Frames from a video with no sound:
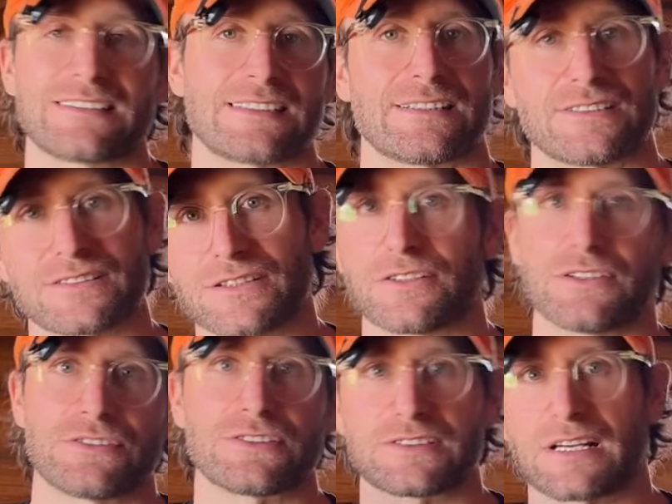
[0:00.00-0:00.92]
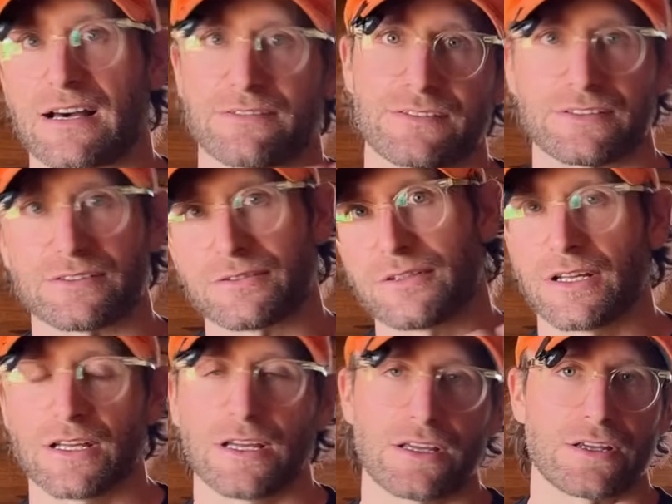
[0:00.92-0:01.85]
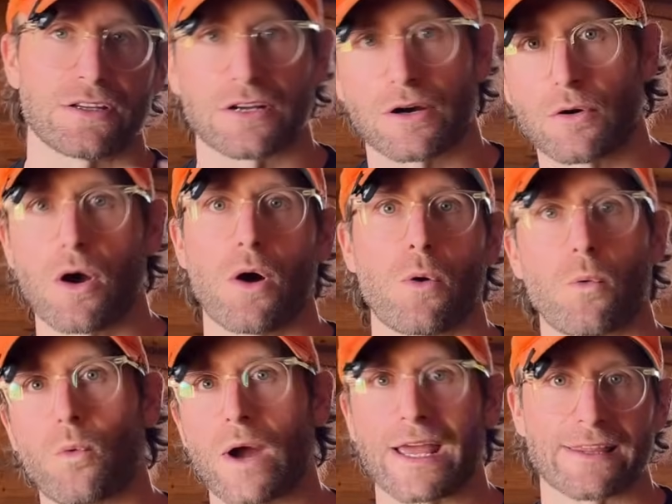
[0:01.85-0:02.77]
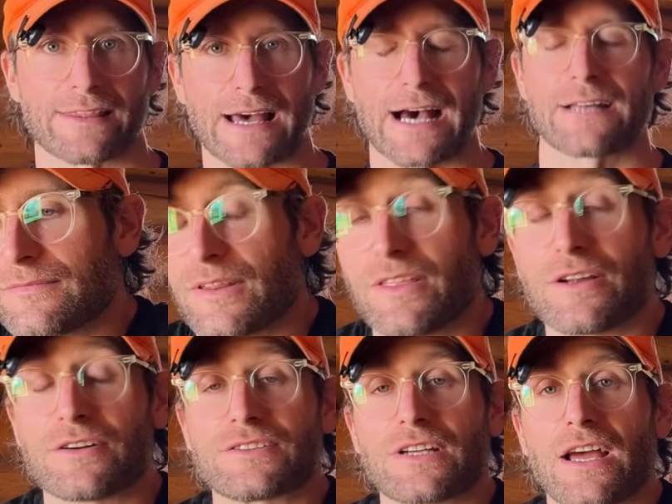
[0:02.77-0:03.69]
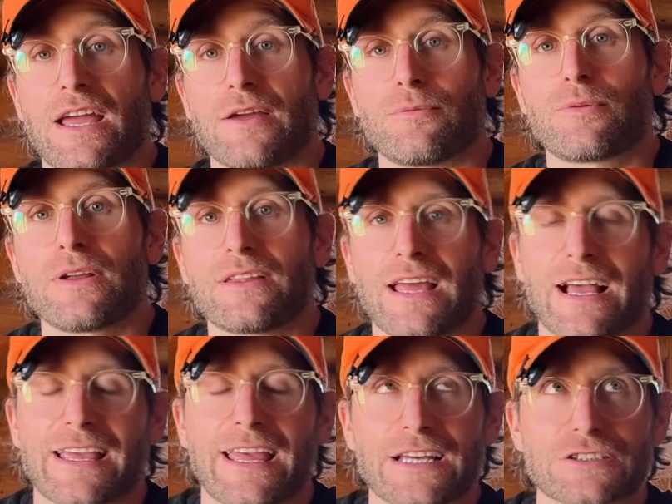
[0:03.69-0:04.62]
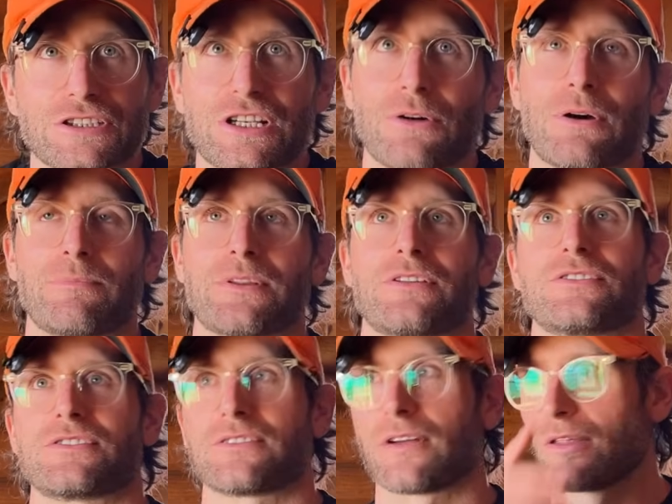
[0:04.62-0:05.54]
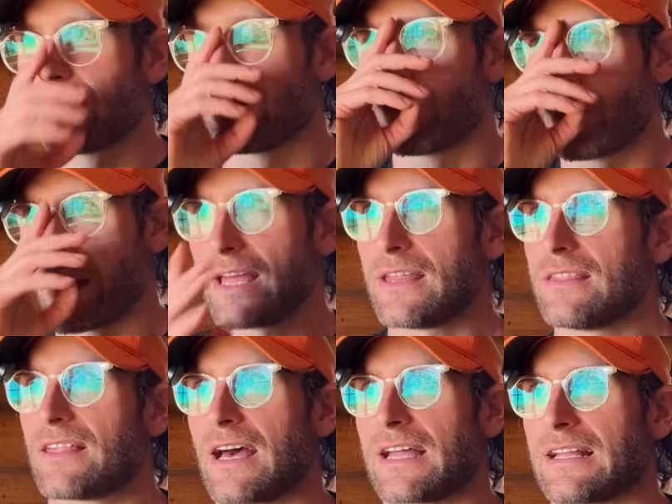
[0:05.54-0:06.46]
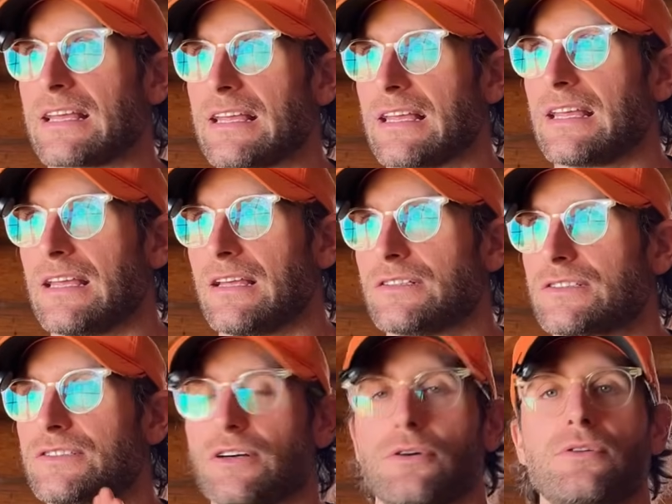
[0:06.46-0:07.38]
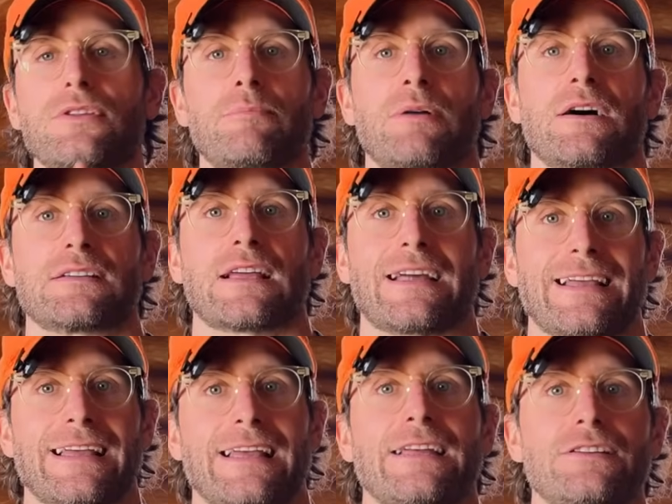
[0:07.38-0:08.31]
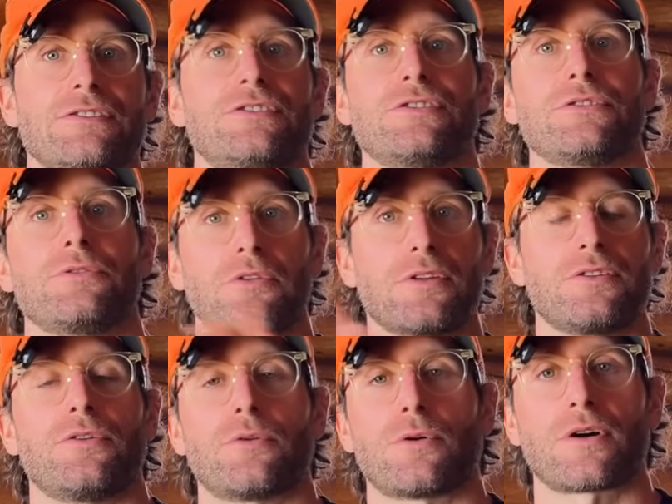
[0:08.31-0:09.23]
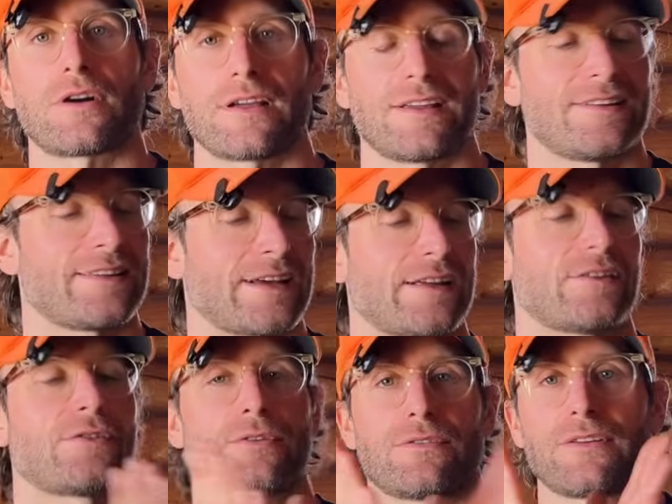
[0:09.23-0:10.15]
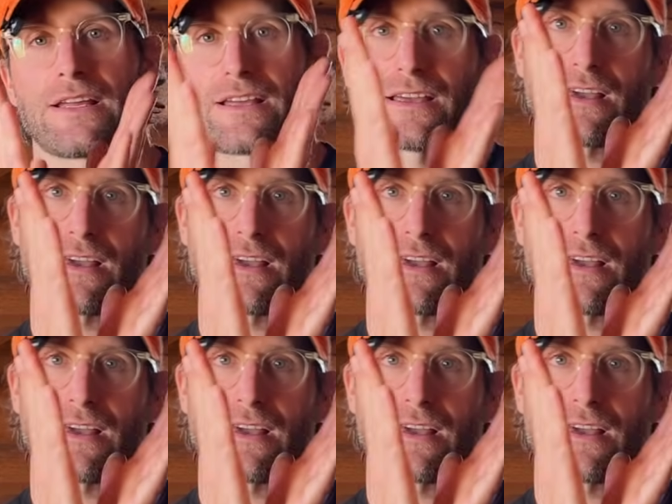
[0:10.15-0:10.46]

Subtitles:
And so you just have to, weigh that. There's I can't show it, but there's the way that he sewed the bug netting into the door is that it